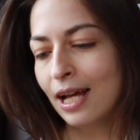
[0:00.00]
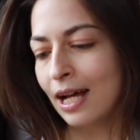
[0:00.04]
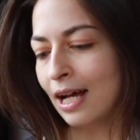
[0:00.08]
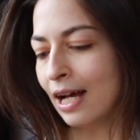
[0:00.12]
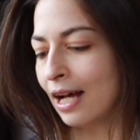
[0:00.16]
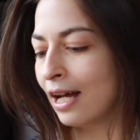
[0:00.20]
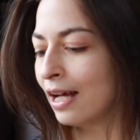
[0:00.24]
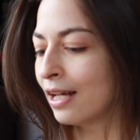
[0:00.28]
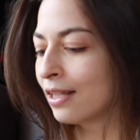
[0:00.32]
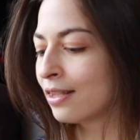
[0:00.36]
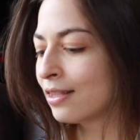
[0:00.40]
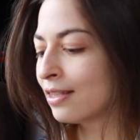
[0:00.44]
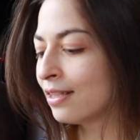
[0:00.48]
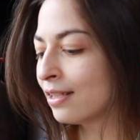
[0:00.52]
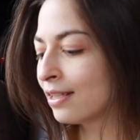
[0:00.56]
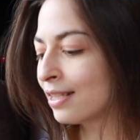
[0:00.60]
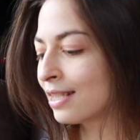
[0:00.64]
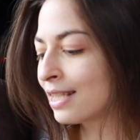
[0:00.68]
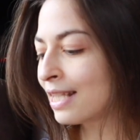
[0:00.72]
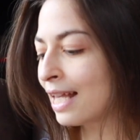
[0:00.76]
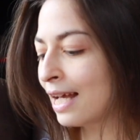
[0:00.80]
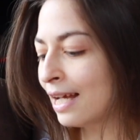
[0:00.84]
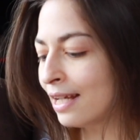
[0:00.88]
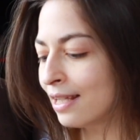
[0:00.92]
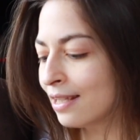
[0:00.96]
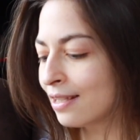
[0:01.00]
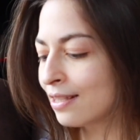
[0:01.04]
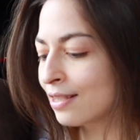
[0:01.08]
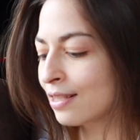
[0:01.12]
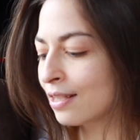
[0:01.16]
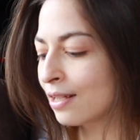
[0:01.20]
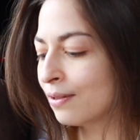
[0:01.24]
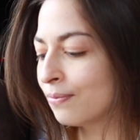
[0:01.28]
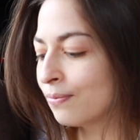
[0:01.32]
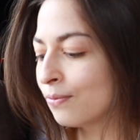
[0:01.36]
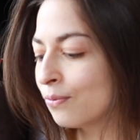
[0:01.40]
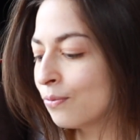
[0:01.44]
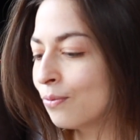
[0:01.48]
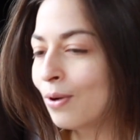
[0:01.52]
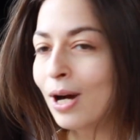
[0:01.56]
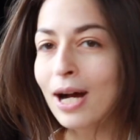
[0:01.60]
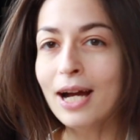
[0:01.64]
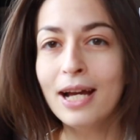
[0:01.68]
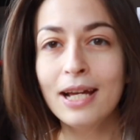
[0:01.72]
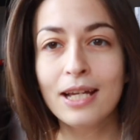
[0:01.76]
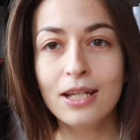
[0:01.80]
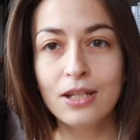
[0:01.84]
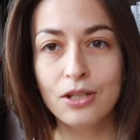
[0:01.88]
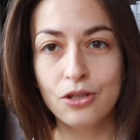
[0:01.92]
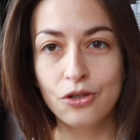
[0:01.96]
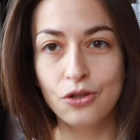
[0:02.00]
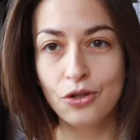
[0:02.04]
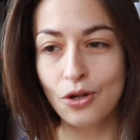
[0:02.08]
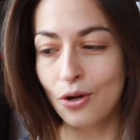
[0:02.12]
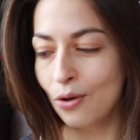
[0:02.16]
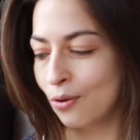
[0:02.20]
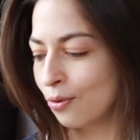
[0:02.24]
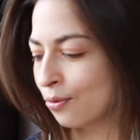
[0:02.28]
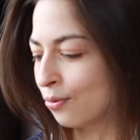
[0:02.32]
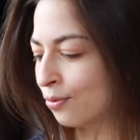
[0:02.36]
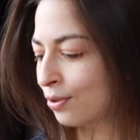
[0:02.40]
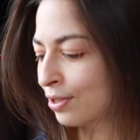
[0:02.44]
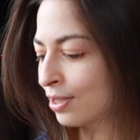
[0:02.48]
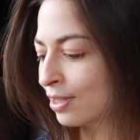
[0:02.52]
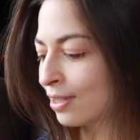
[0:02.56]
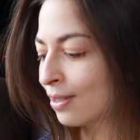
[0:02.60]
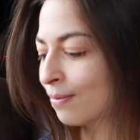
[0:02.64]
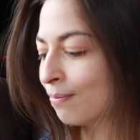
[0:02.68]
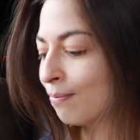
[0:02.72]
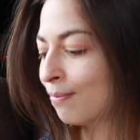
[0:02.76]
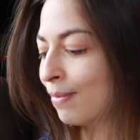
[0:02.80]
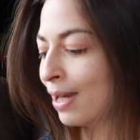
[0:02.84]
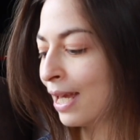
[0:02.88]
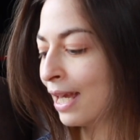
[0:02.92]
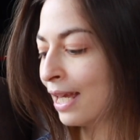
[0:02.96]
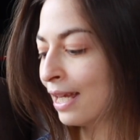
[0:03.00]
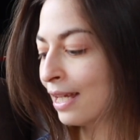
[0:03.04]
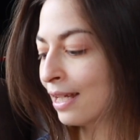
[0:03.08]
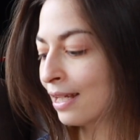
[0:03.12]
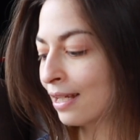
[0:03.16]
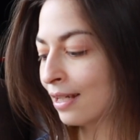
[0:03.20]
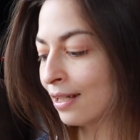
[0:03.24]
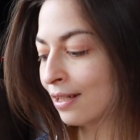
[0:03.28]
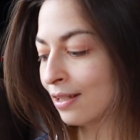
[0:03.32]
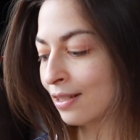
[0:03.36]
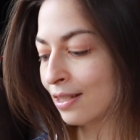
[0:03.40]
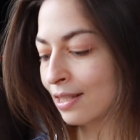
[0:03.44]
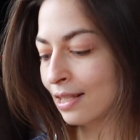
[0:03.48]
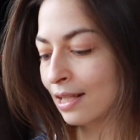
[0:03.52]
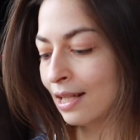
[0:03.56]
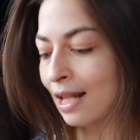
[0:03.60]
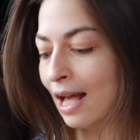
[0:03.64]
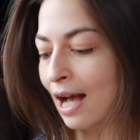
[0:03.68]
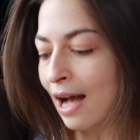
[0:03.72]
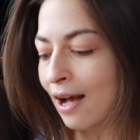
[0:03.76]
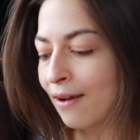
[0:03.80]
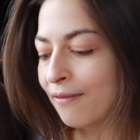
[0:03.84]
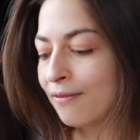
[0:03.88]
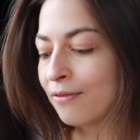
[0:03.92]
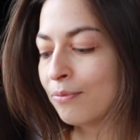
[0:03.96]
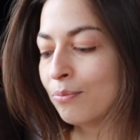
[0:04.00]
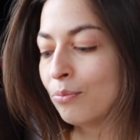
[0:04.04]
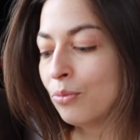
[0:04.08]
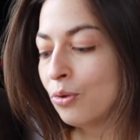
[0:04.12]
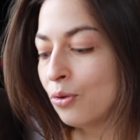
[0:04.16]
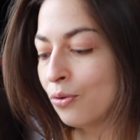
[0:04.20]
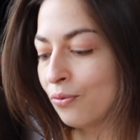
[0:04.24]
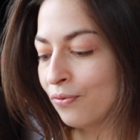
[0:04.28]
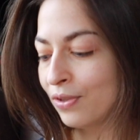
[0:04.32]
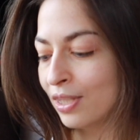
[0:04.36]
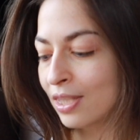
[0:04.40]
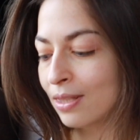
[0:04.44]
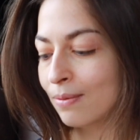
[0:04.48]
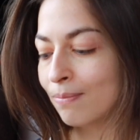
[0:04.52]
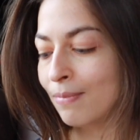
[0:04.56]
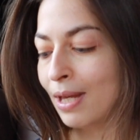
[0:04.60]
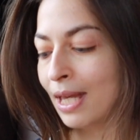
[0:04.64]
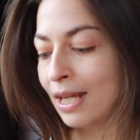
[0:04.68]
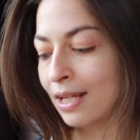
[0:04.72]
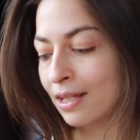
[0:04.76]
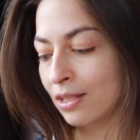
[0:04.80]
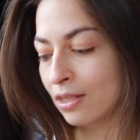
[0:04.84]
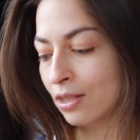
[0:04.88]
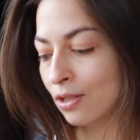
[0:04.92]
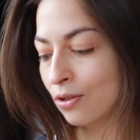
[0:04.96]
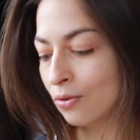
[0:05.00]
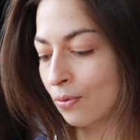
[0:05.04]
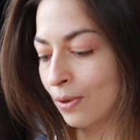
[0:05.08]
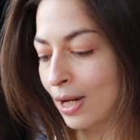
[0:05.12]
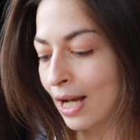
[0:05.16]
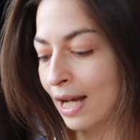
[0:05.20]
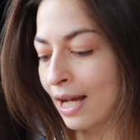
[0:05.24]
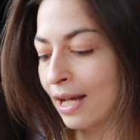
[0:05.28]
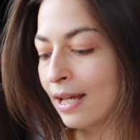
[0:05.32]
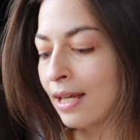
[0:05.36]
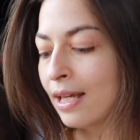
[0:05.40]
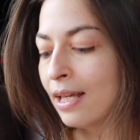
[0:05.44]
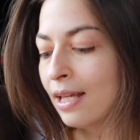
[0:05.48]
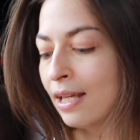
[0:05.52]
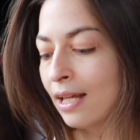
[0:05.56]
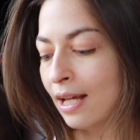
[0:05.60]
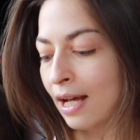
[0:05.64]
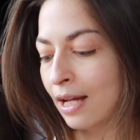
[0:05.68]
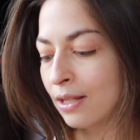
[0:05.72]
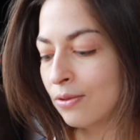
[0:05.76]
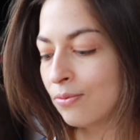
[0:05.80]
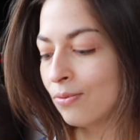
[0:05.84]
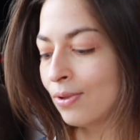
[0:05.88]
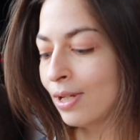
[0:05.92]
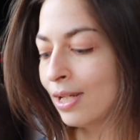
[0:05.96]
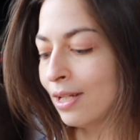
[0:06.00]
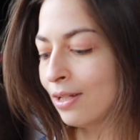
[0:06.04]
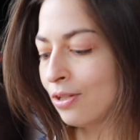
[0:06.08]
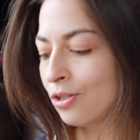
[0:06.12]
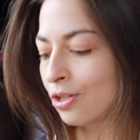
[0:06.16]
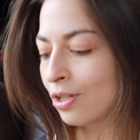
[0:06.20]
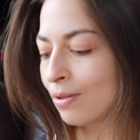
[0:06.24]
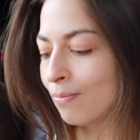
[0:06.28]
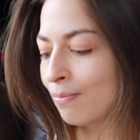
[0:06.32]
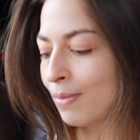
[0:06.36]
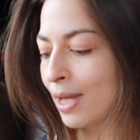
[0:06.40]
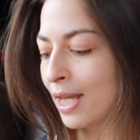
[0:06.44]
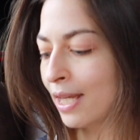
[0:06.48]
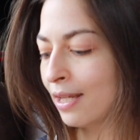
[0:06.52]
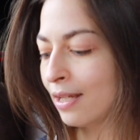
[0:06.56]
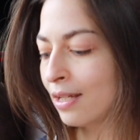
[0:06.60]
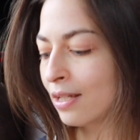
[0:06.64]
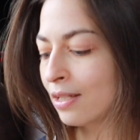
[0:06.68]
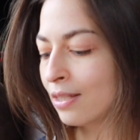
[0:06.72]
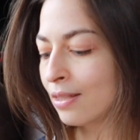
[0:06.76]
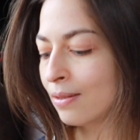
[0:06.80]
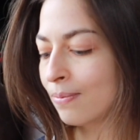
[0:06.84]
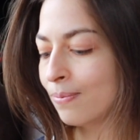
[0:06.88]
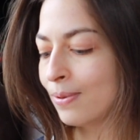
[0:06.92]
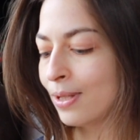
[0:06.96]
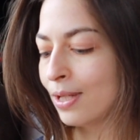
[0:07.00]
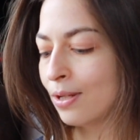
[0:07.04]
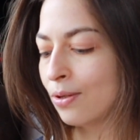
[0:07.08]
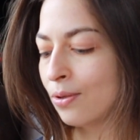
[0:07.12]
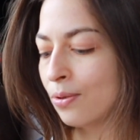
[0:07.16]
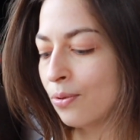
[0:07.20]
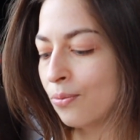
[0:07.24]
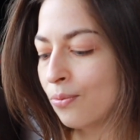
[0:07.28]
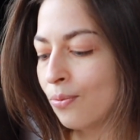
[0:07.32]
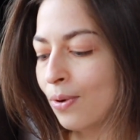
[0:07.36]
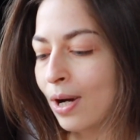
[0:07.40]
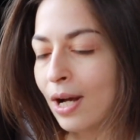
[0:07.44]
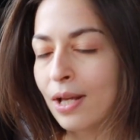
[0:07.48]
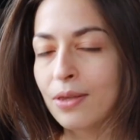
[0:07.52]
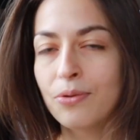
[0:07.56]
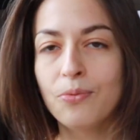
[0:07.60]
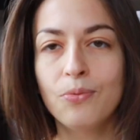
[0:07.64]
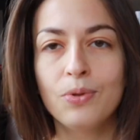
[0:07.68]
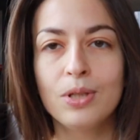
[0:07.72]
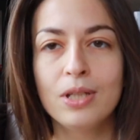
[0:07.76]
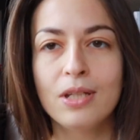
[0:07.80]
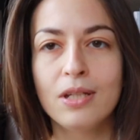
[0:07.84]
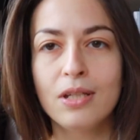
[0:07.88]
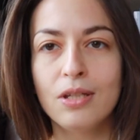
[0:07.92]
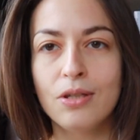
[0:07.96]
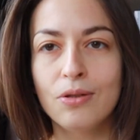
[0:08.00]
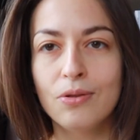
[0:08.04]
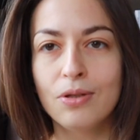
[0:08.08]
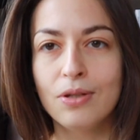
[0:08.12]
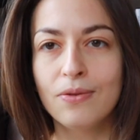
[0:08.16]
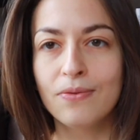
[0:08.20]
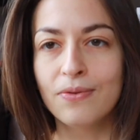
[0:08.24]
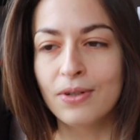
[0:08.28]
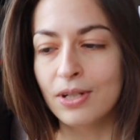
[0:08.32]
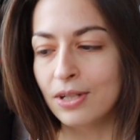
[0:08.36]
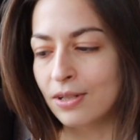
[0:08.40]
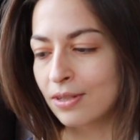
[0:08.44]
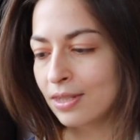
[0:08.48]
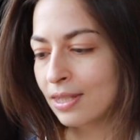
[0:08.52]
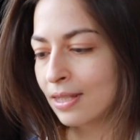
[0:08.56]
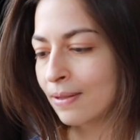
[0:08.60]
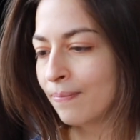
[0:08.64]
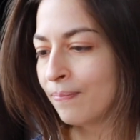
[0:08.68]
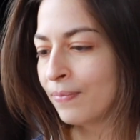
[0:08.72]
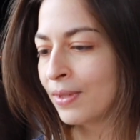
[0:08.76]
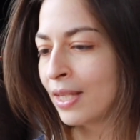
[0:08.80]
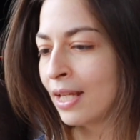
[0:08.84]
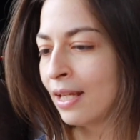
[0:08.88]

Uh, the science of why jokes make us laugh, movies make us cry, and religion make us feel one with the universe.